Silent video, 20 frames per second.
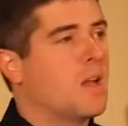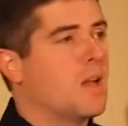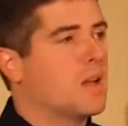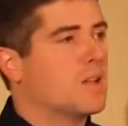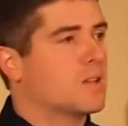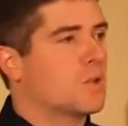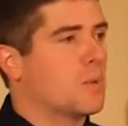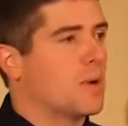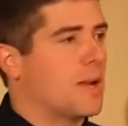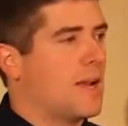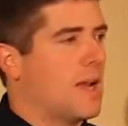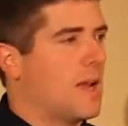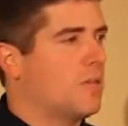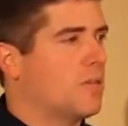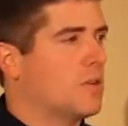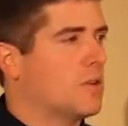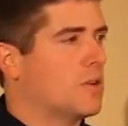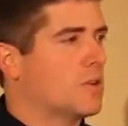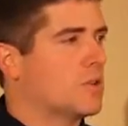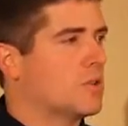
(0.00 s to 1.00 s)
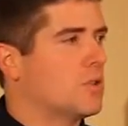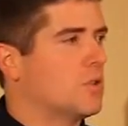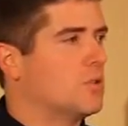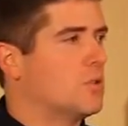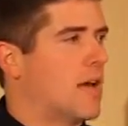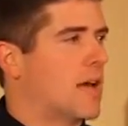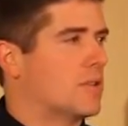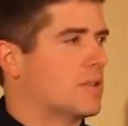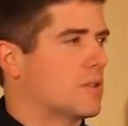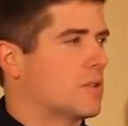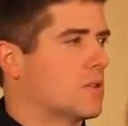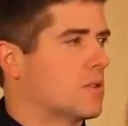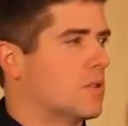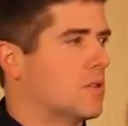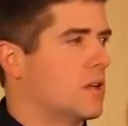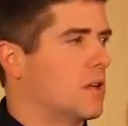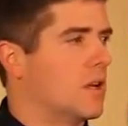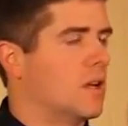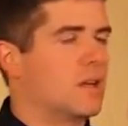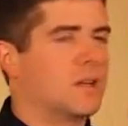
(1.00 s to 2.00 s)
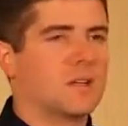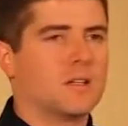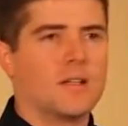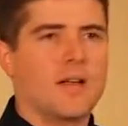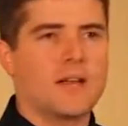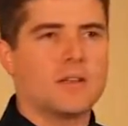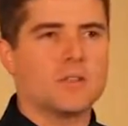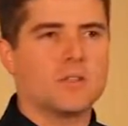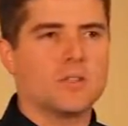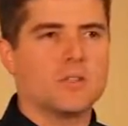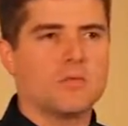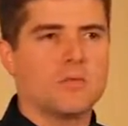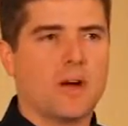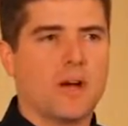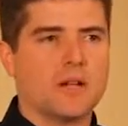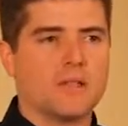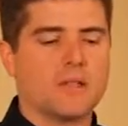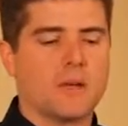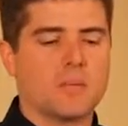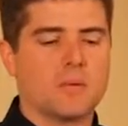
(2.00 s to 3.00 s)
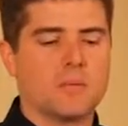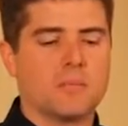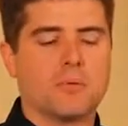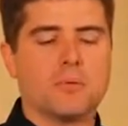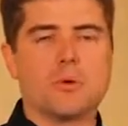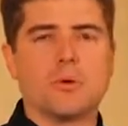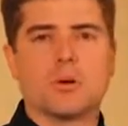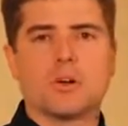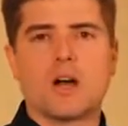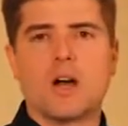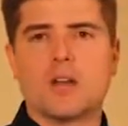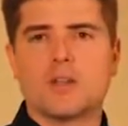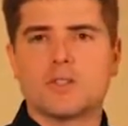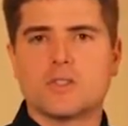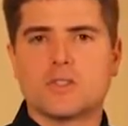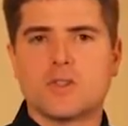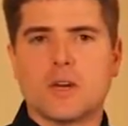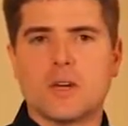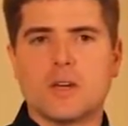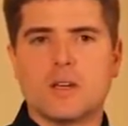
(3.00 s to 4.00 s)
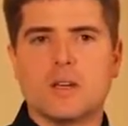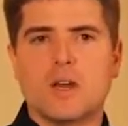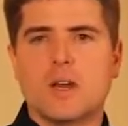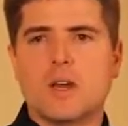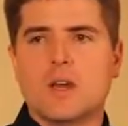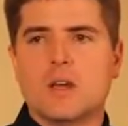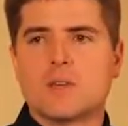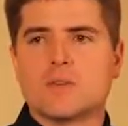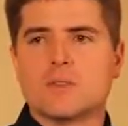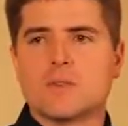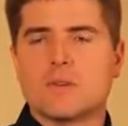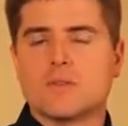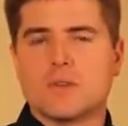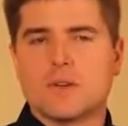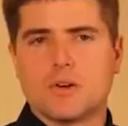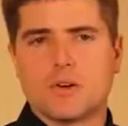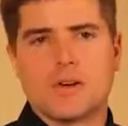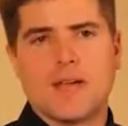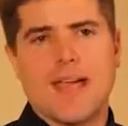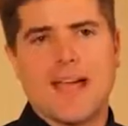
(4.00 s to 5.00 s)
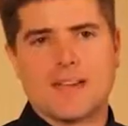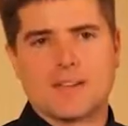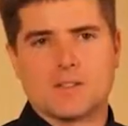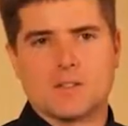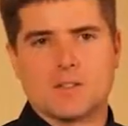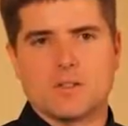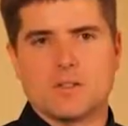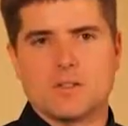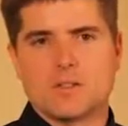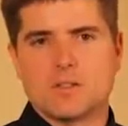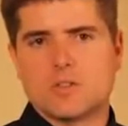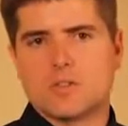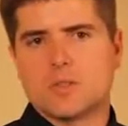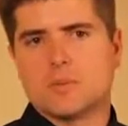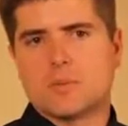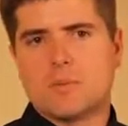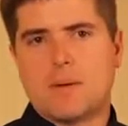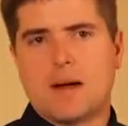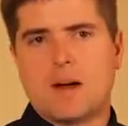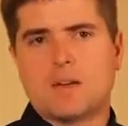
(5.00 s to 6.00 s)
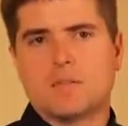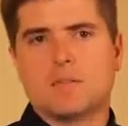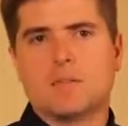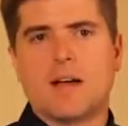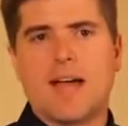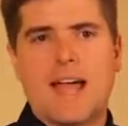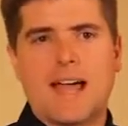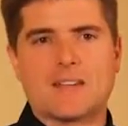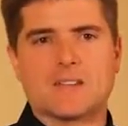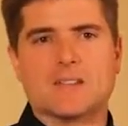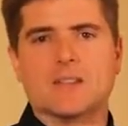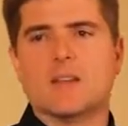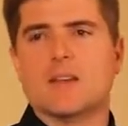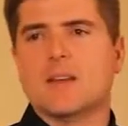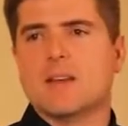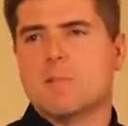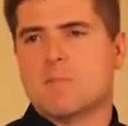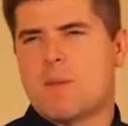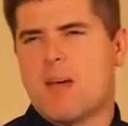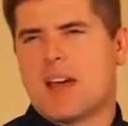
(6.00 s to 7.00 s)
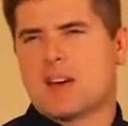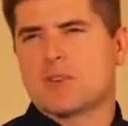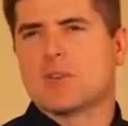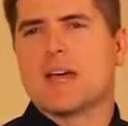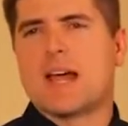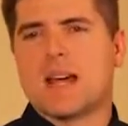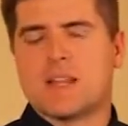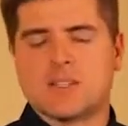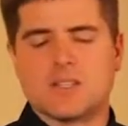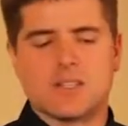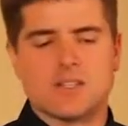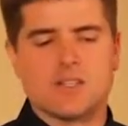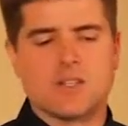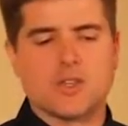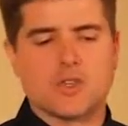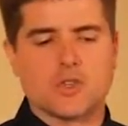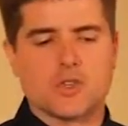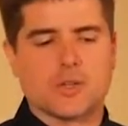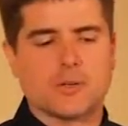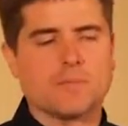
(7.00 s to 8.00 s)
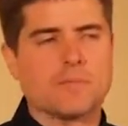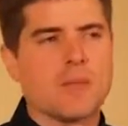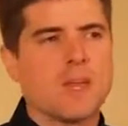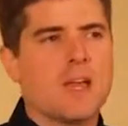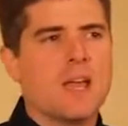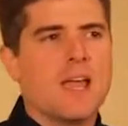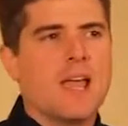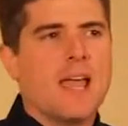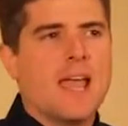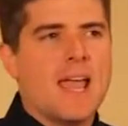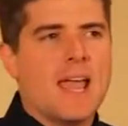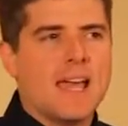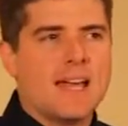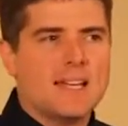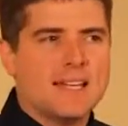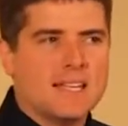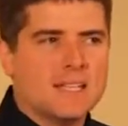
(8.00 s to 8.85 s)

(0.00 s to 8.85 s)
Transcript: And so, what I have here is two glasses. And the glass on the right, I'm going to pour concentrated sulfuric acid, extremely powerful acid, battery acid essentially. In